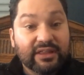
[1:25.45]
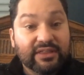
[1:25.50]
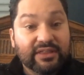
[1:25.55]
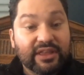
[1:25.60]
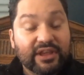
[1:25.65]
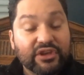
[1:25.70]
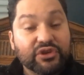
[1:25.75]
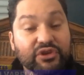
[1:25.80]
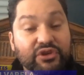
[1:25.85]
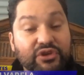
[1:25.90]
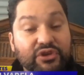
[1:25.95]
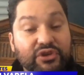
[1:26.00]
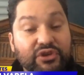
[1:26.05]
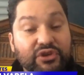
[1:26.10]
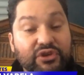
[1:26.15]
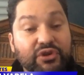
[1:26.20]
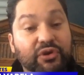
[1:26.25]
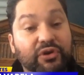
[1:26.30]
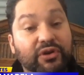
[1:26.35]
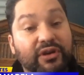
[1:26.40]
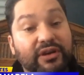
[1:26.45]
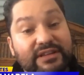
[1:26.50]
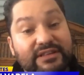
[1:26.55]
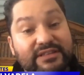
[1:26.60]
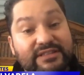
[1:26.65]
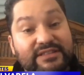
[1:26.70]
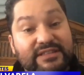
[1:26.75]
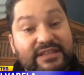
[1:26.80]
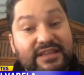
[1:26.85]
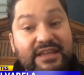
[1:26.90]
that you're you're going to
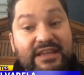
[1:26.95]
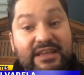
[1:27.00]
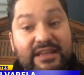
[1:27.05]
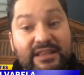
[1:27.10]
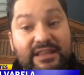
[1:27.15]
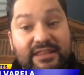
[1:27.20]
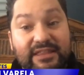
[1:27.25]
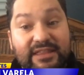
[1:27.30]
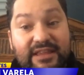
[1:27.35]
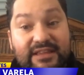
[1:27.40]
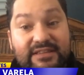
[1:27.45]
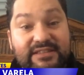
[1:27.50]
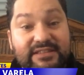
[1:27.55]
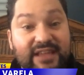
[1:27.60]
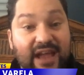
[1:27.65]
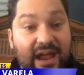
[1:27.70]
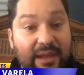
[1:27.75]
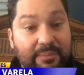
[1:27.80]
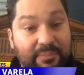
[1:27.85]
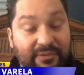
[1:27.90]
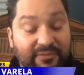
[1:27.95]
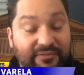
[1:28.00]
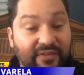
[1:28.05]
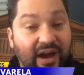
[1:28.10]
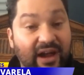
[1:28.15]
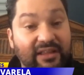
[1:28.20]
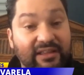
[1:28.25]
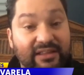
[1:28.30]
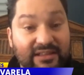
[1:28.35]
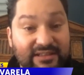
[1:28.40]
see this type of
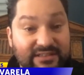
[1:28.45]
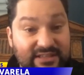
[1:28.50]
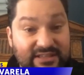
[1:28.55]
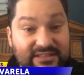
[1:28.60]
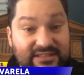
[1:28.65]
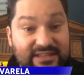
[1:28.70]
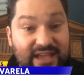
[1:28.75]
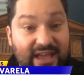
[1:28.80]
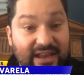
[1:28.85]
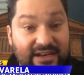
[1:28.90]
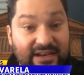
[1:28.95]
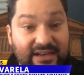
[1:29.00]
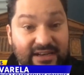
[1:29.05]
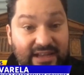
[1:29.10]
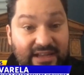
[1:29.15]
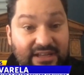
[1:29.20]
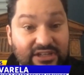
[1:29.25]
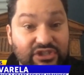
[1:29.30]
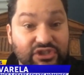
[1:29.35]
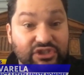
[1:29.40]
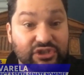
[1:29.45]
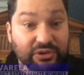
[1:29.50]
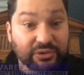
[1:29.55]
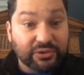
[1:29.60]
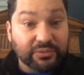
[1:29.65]
violence incited against you.